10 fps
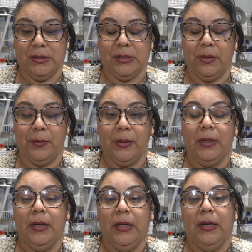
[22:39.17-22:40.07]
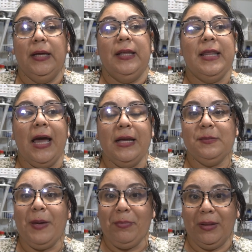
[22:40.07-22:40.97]
So that
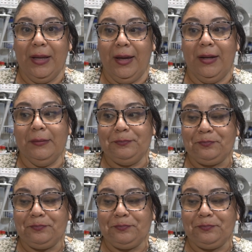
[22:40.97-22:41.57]
is my plan.